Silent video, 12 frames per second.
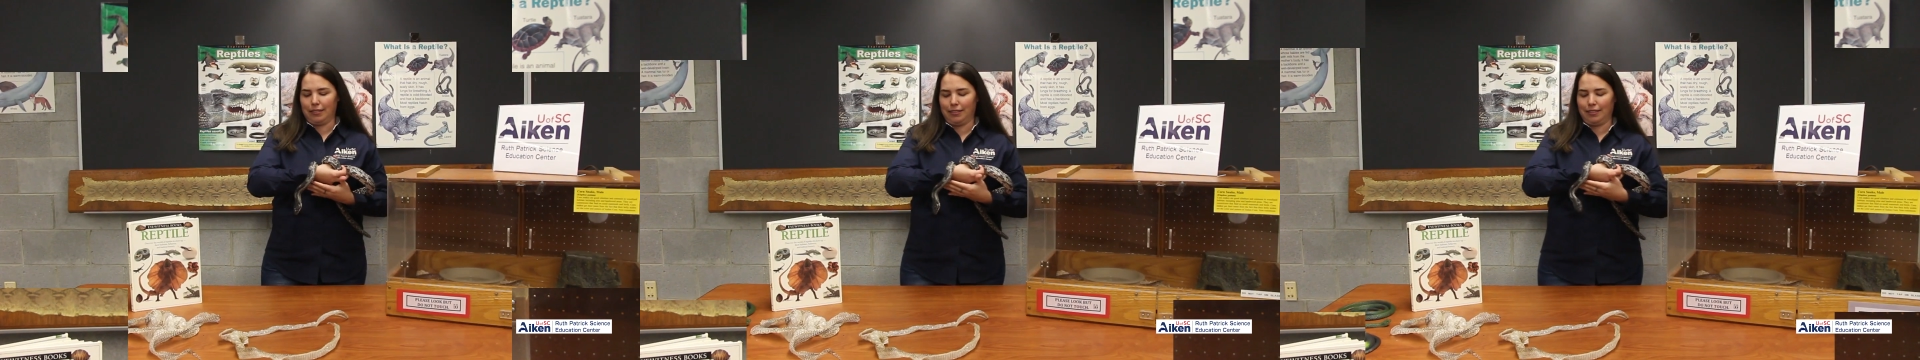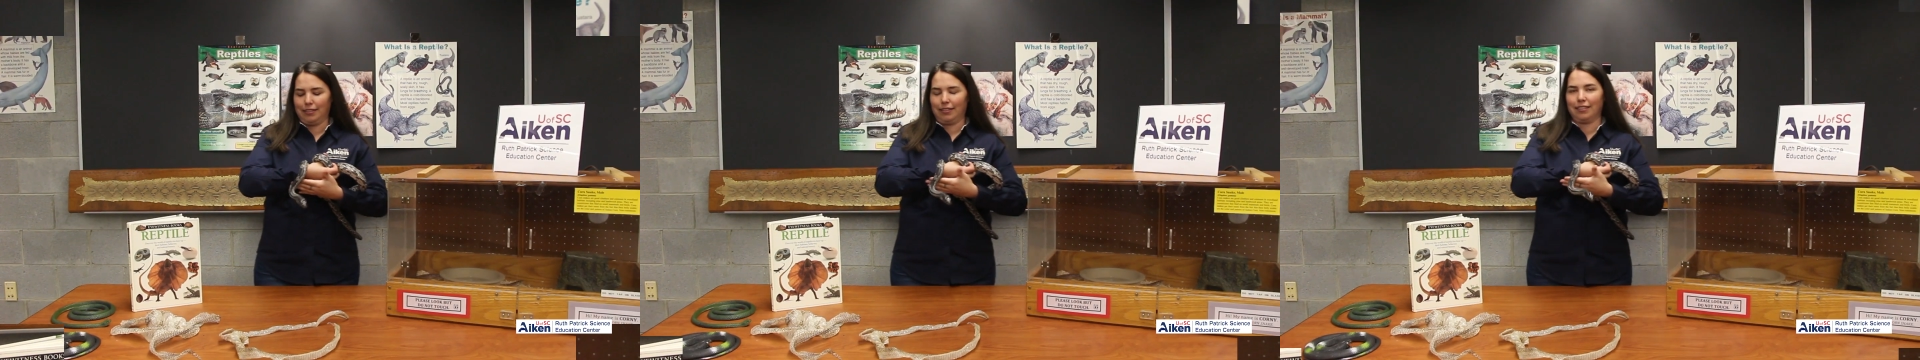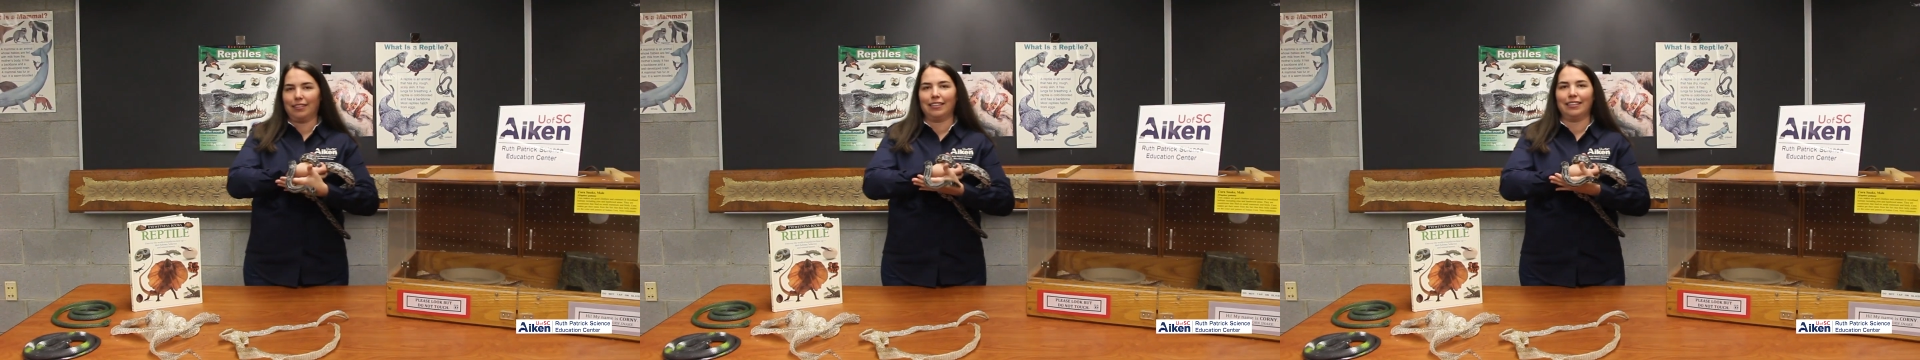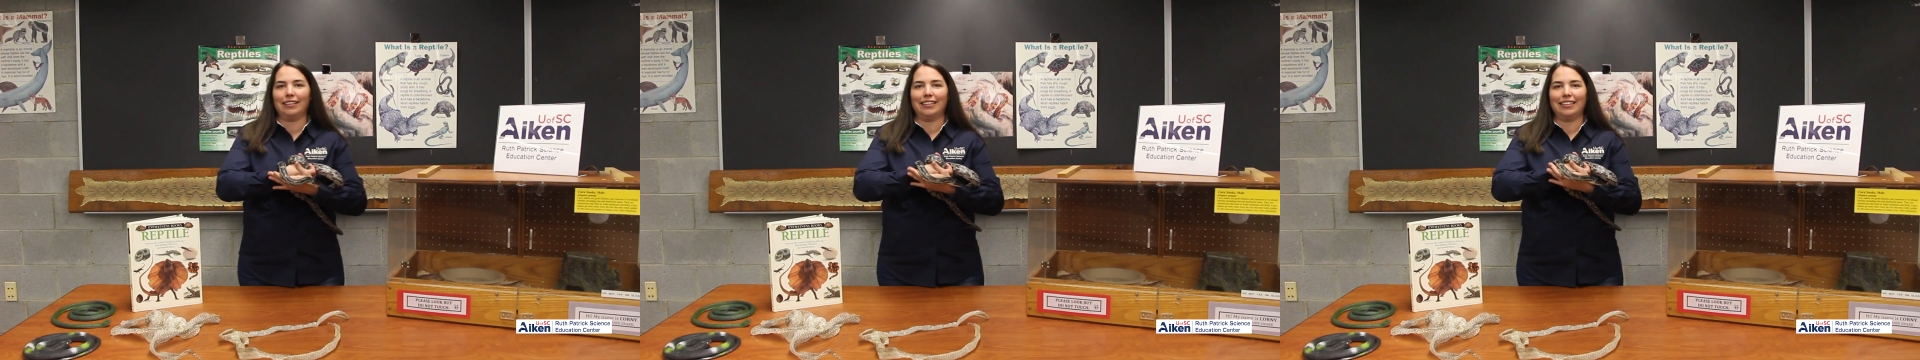
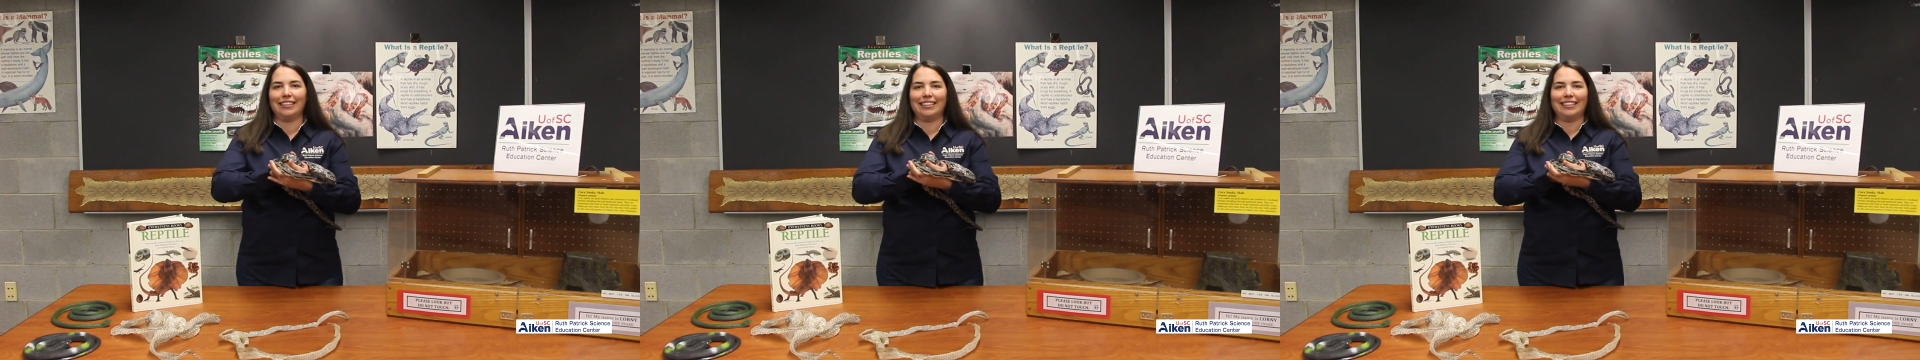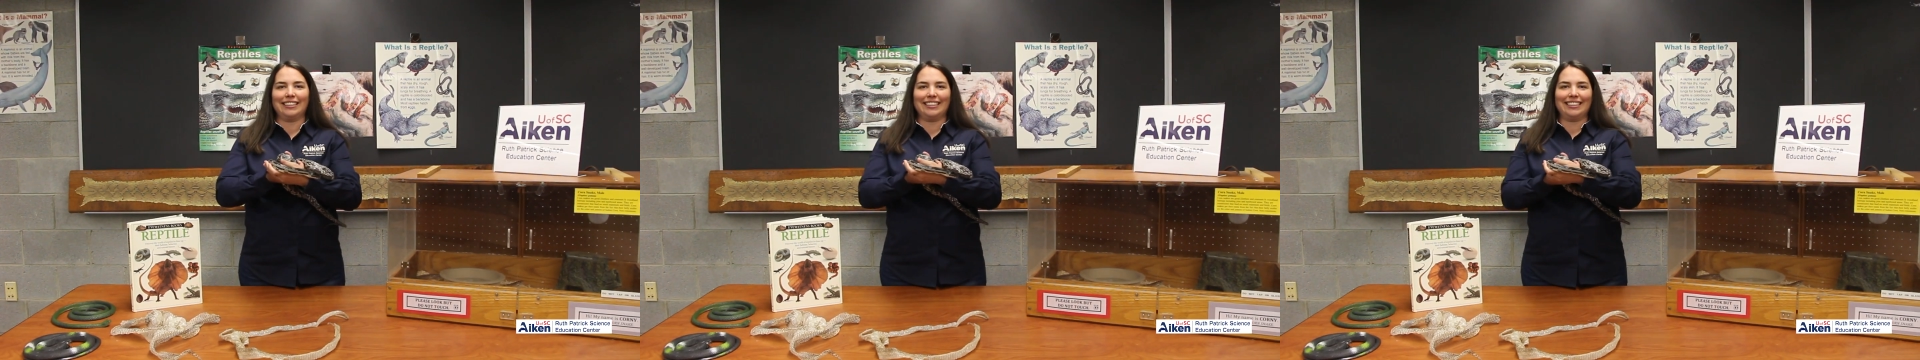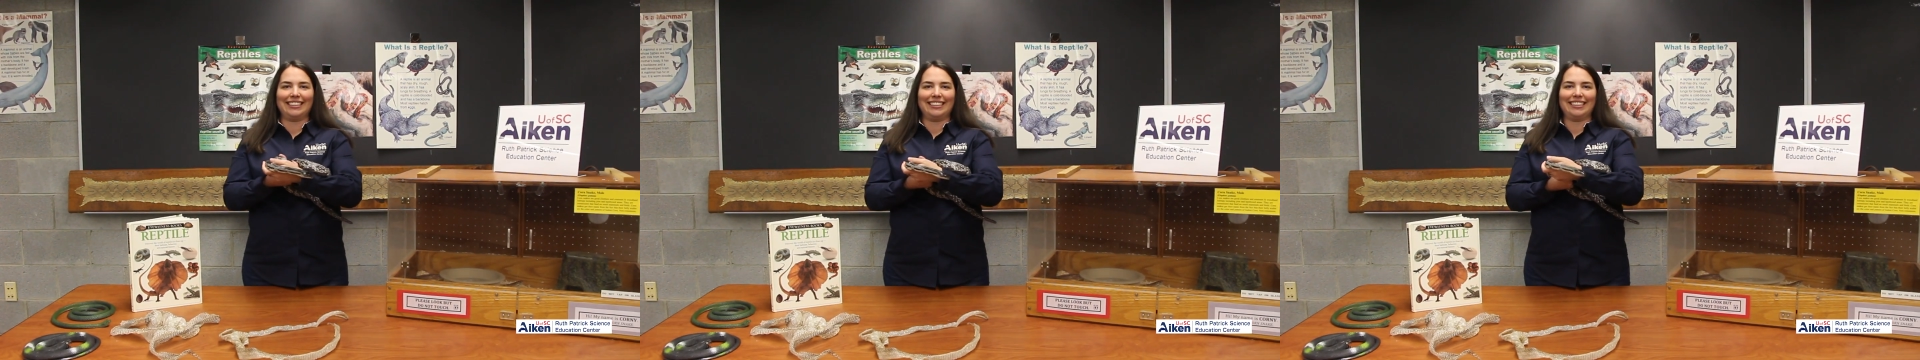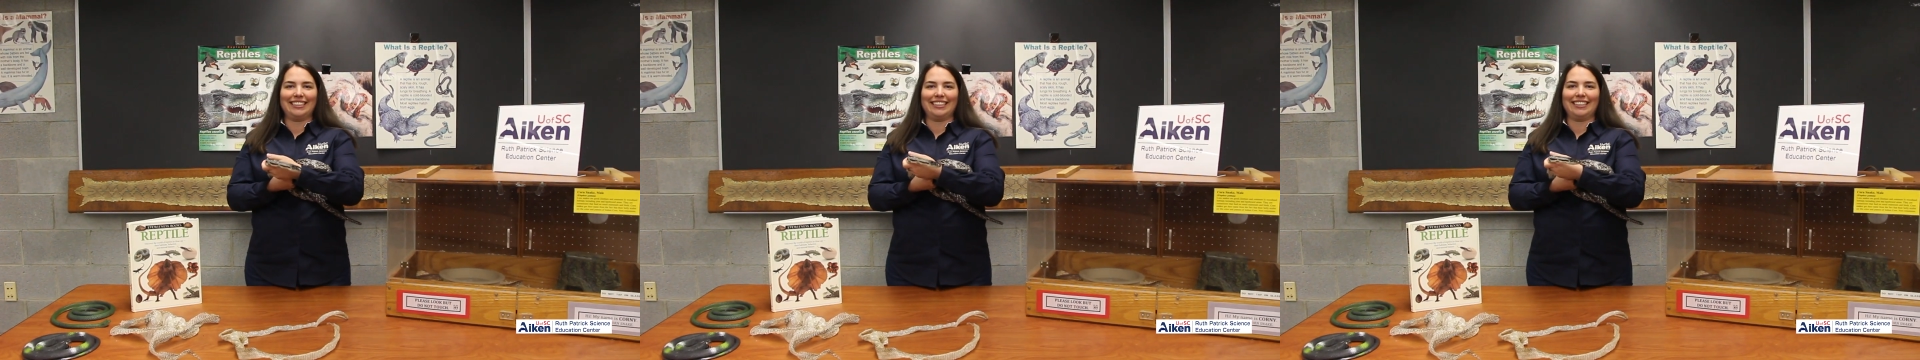Nothing is said.